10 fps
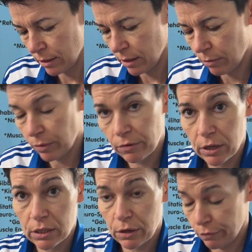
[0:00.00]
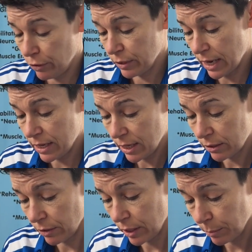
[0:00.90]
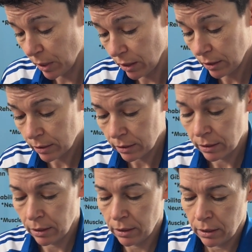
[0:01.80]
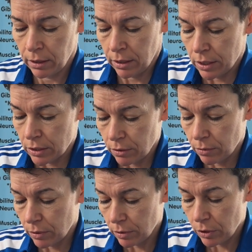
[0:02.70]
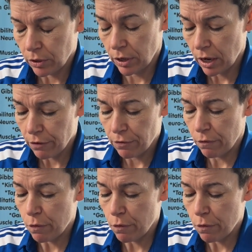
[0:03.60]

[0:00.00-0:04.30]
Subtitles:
And we've only done a few techniques on this part. So you can go for a